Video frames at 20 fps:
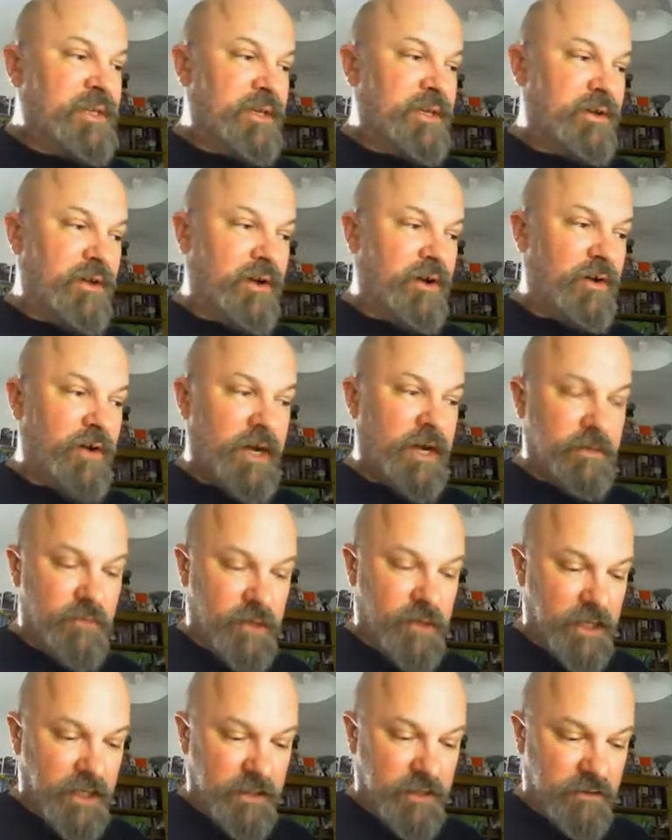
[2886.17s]
All right, we're
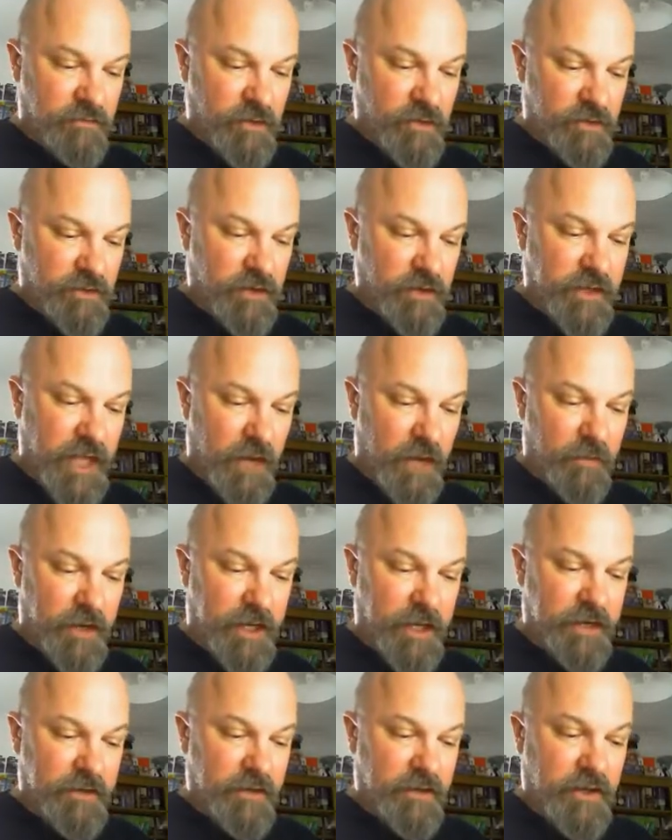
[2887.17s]
gonna we'll do it that
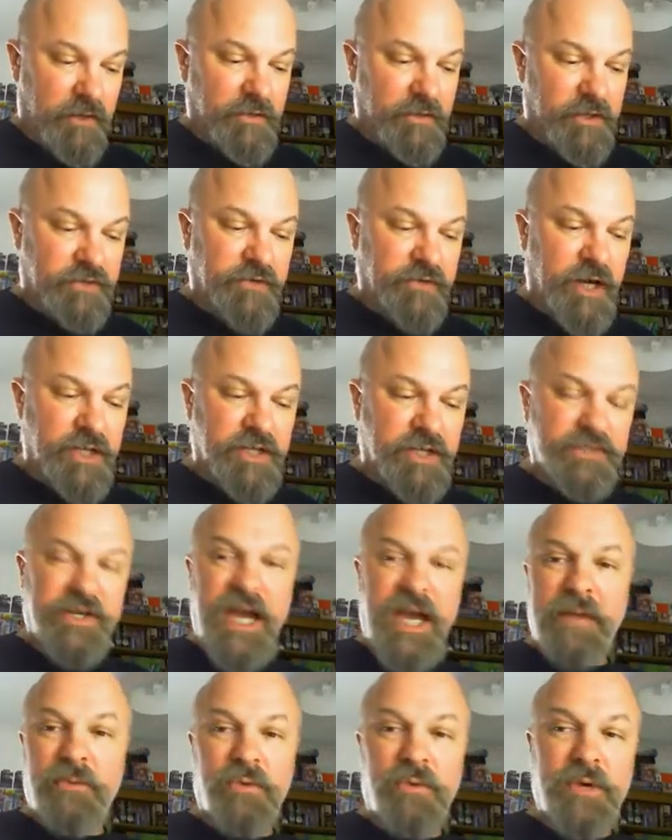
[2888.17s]
way. The Stranger
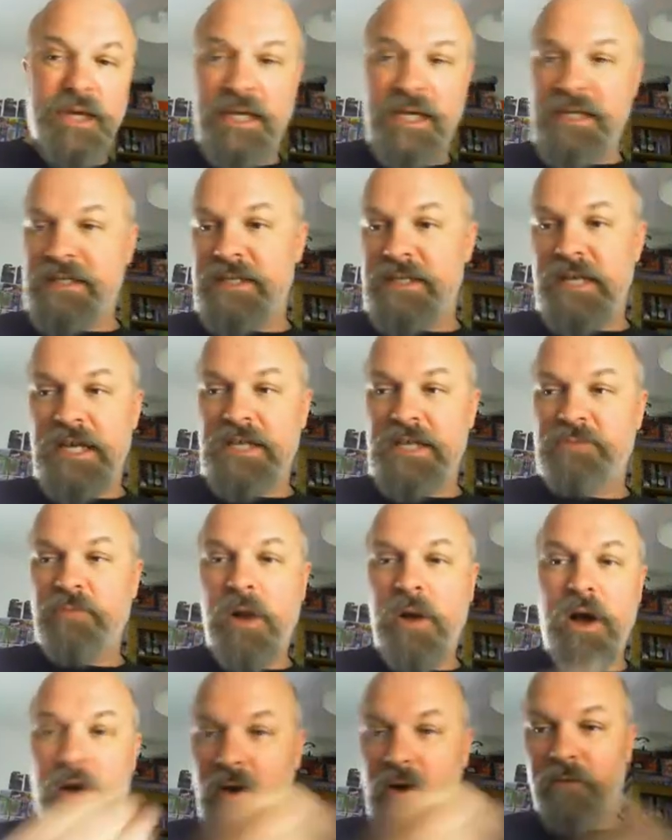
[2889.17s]
Table is, is
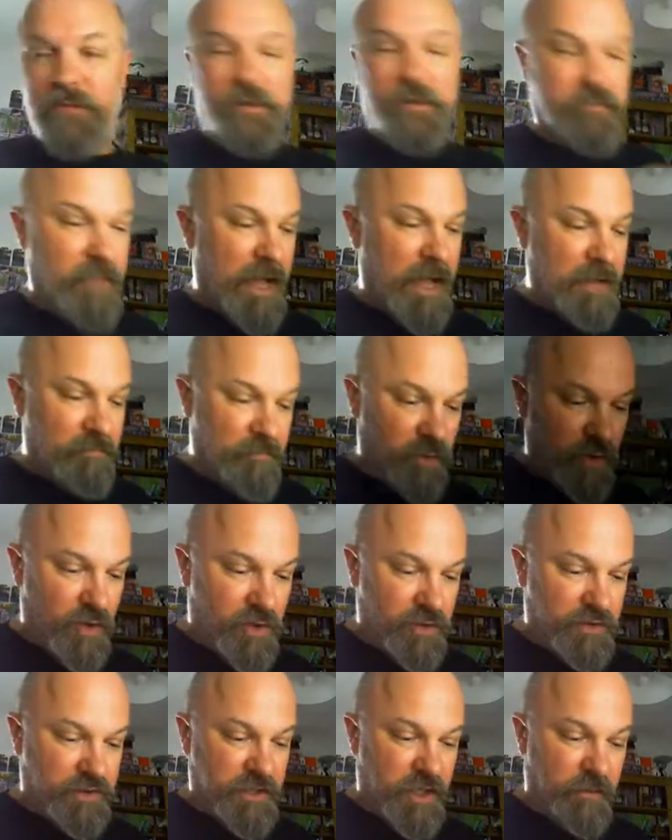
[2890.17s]
part of the main
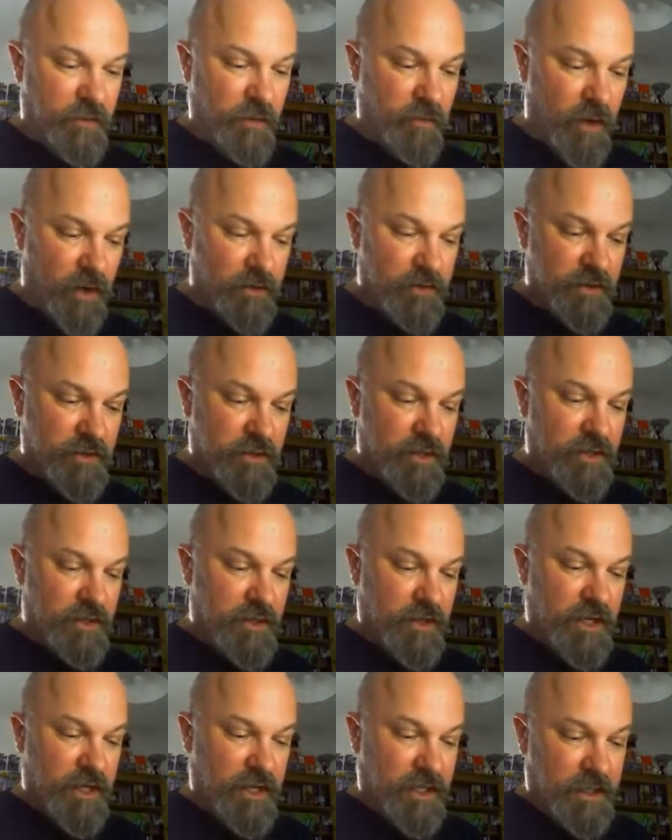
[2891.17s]
book, so we won't
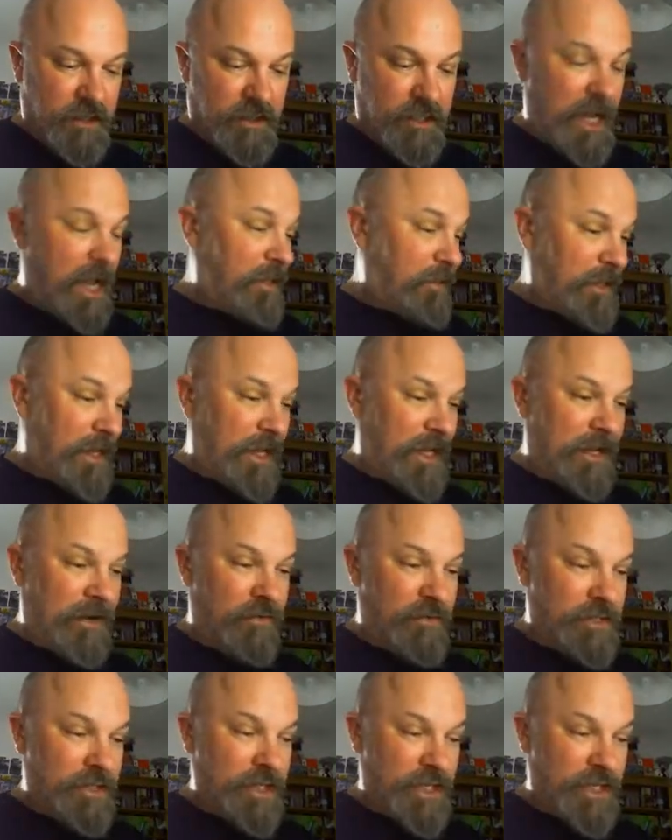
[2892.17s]
get that out.